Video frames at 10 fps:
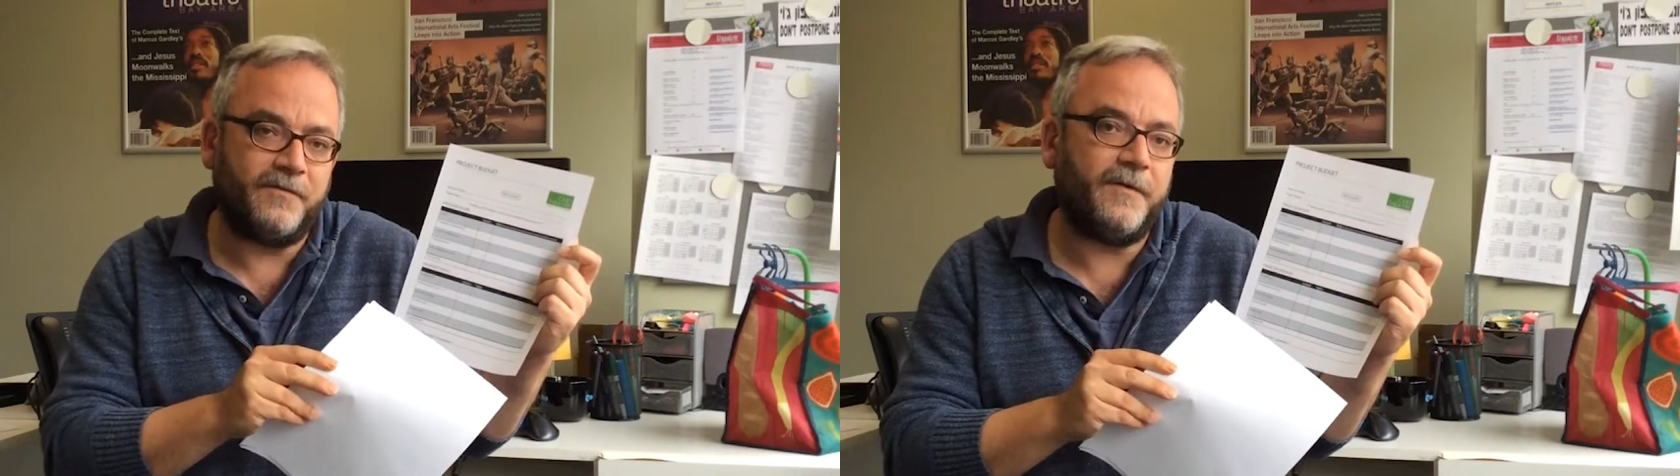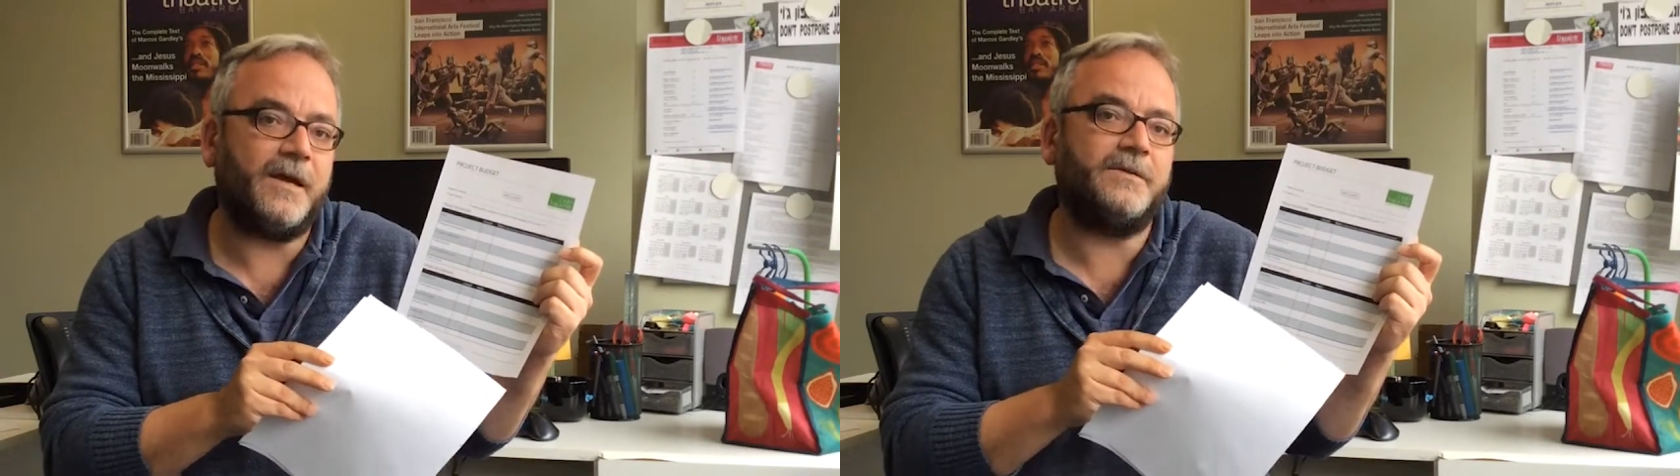
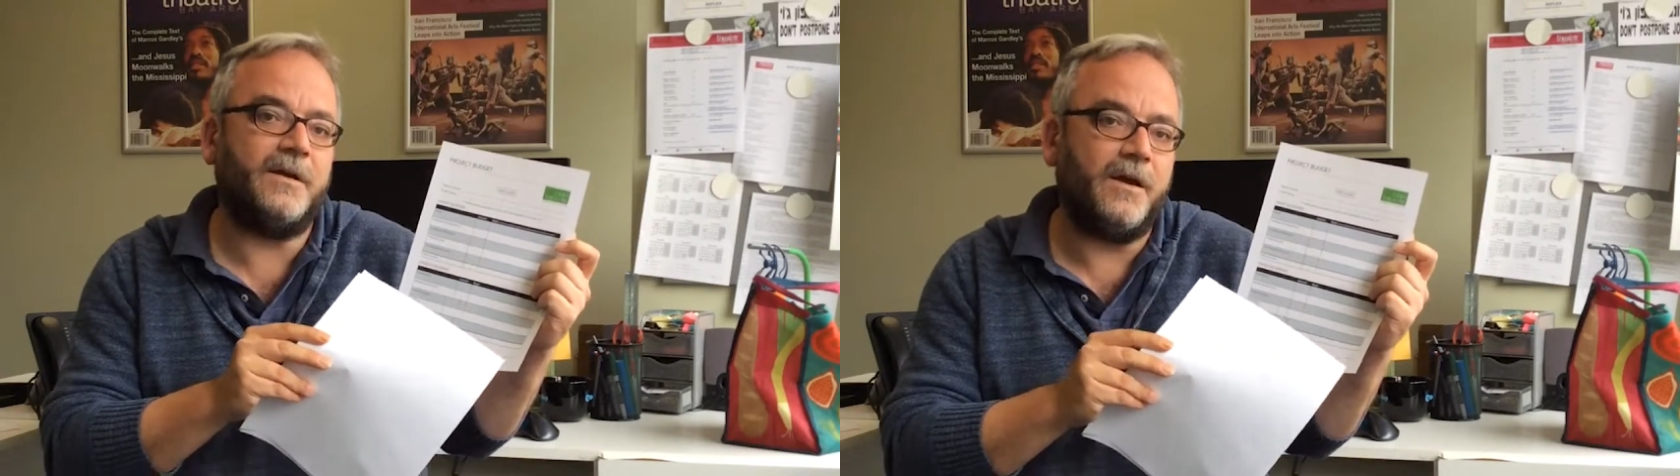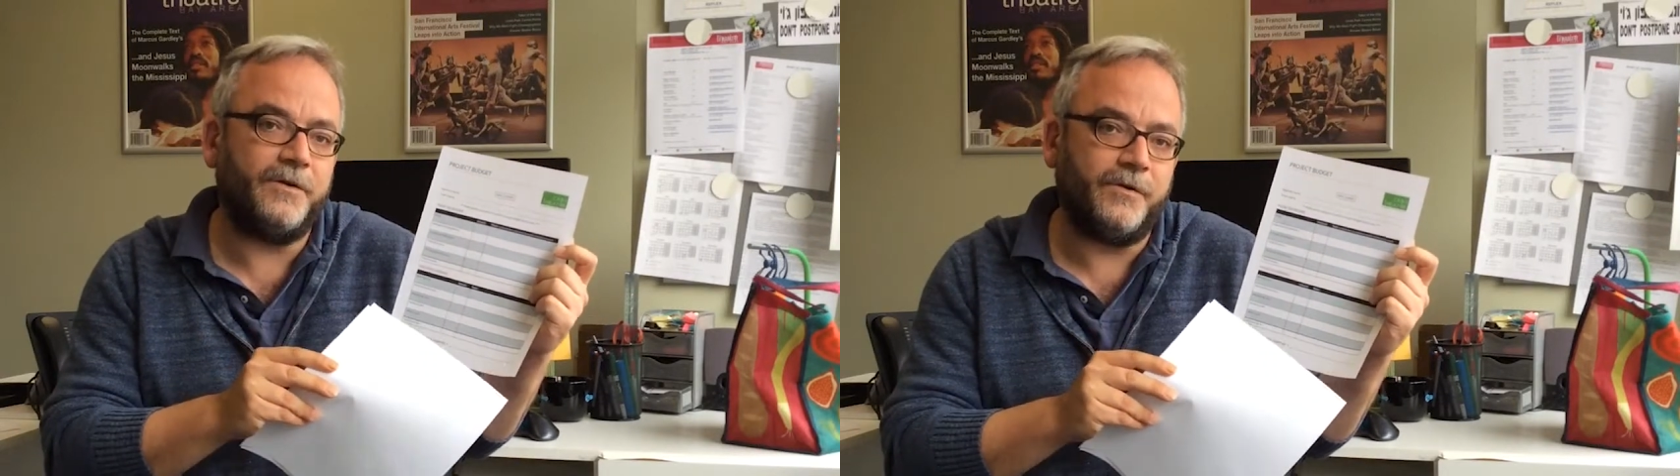effect
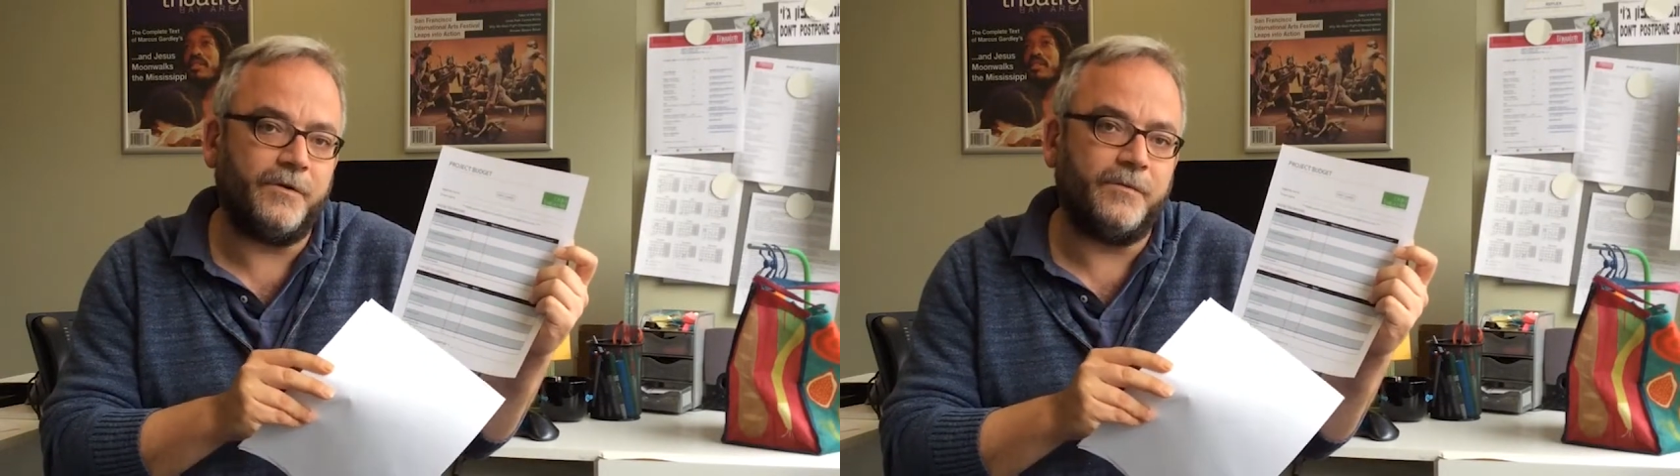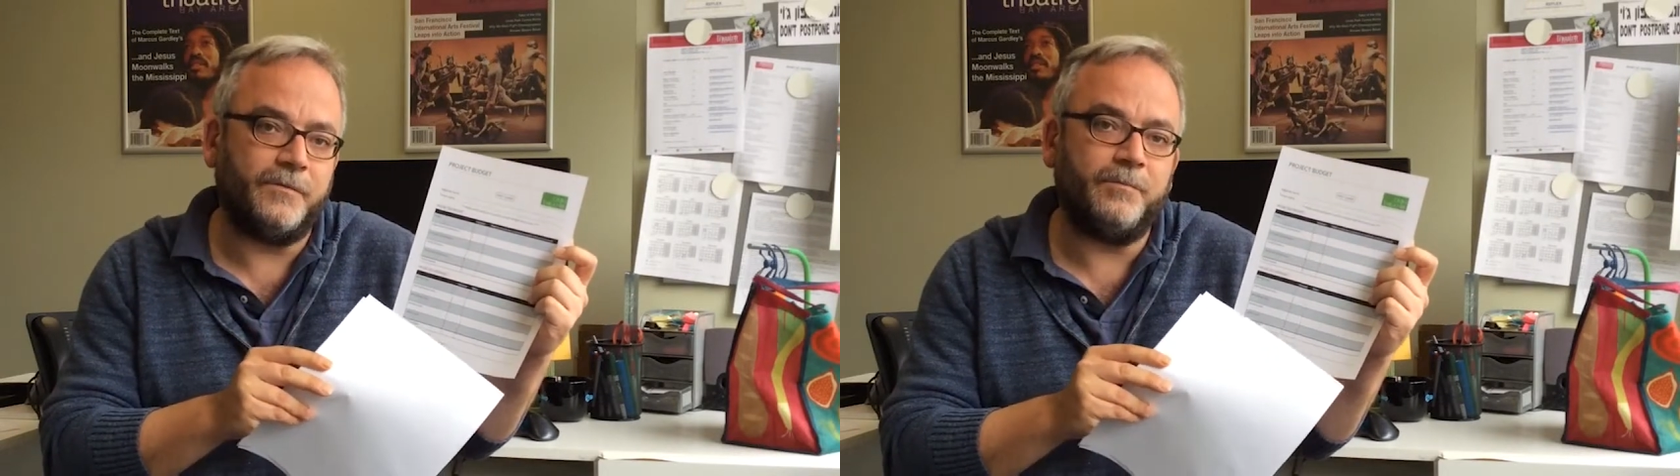on
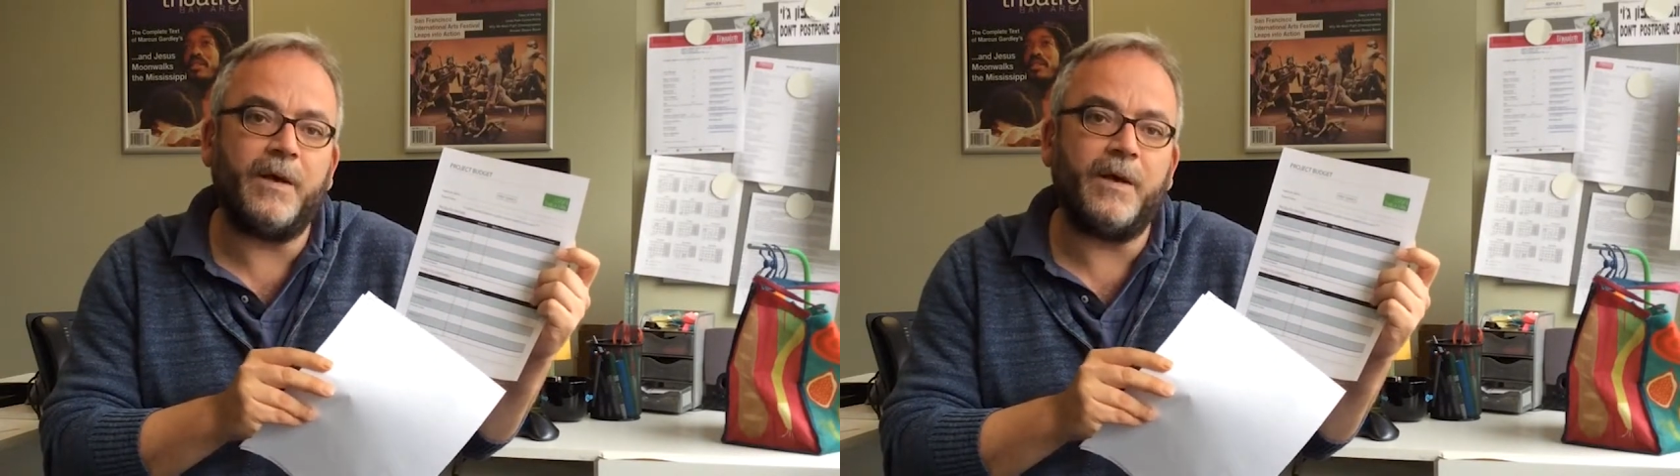your